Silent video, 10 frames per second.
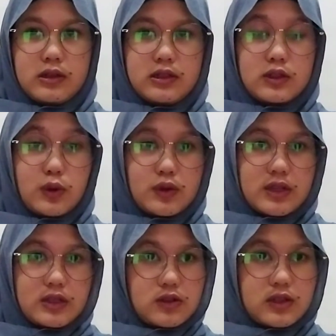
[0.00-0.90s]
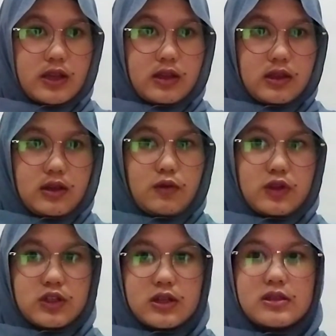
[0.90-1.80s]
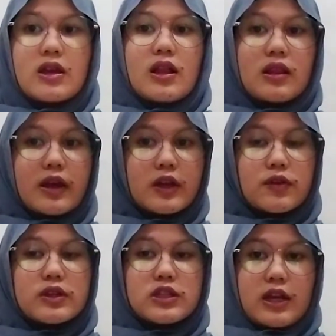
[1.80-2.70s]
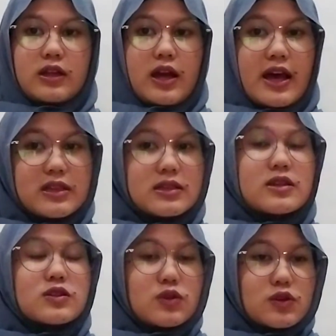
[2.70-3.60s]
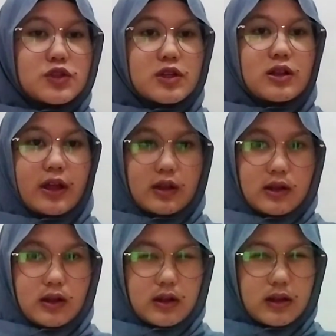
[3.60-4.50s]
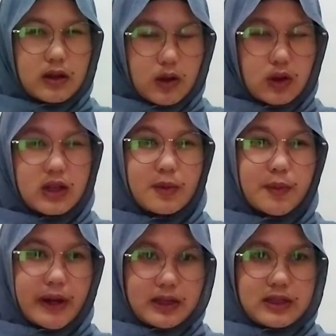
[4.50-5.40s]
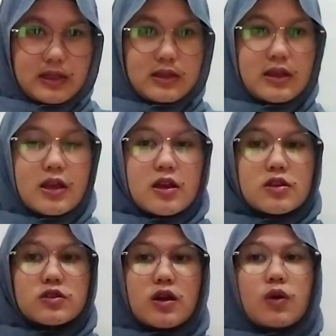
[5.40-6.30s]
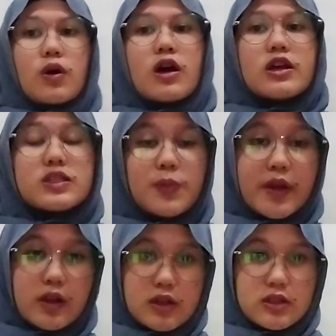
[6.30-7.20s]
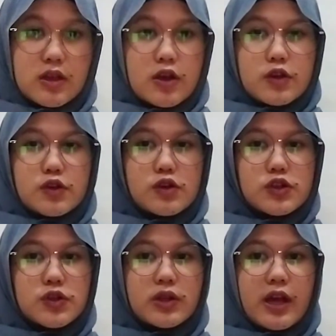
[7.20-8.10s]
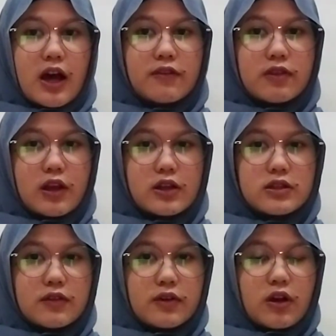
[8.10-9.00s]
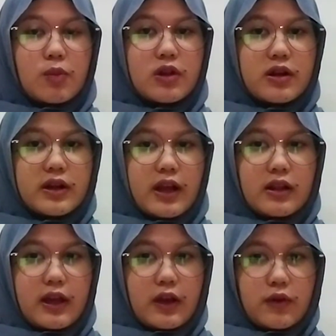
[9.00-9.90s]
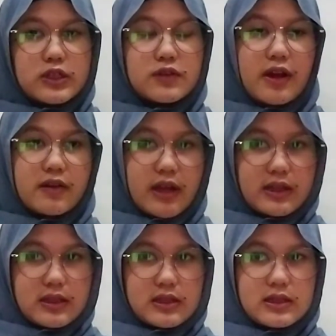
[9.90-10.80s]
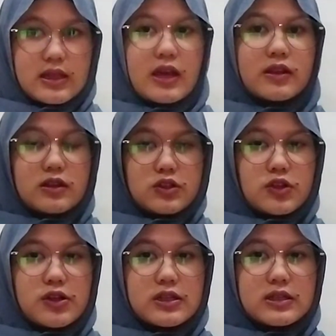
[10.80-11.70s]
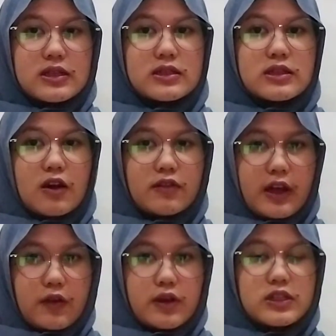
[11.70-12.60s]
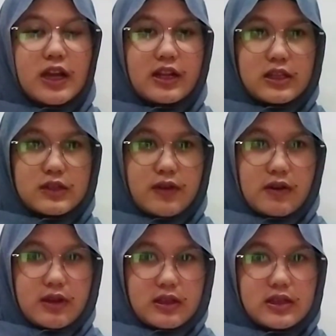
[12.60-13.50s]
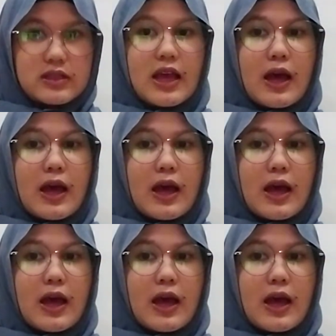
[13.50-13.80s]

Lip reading: discourse and society, which is language as social and local practice. So speakers usually have lots of vocabulary and language varieties. The choices of language and its varieties